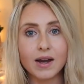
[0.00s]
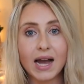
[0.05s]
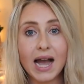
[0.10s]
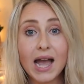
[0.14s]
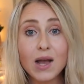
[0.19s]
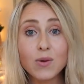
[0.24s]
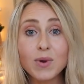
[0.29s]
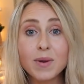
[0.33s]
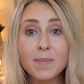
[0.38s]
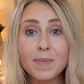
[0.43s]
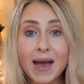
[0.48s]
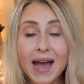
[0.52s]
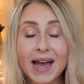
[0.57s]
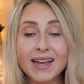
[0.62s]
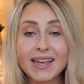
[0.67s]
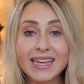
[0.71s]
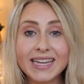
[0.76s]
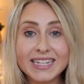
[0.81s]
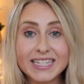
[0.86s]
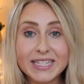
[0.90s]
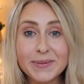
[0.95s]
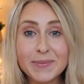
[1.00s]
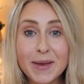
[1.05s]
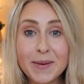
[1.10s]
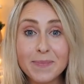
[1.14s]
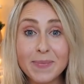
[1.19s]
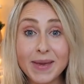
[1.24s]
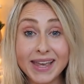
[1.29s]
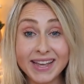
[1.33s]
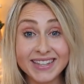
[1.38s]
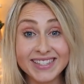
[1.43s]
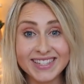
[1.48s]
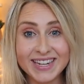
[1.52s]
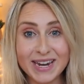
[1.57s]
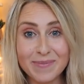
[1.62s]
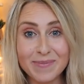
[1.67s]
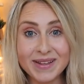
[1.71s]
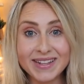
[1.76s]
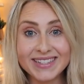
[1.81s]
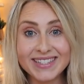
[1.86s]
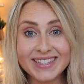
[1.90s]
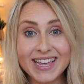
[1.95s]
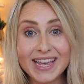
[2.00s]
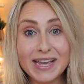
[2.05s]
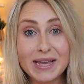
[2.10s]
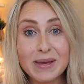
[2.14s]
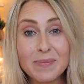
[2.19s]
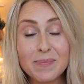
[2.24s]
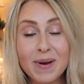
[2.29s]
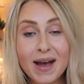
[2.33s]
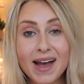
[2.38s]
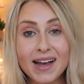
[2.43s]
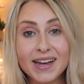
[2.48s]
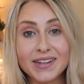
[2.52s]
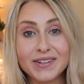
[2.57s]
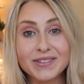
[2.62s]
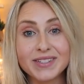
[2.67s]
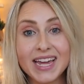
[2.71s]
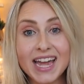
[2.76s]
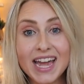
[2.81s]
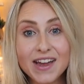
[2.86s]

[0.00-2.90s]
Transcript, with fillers: I went back into my bank statements and compiled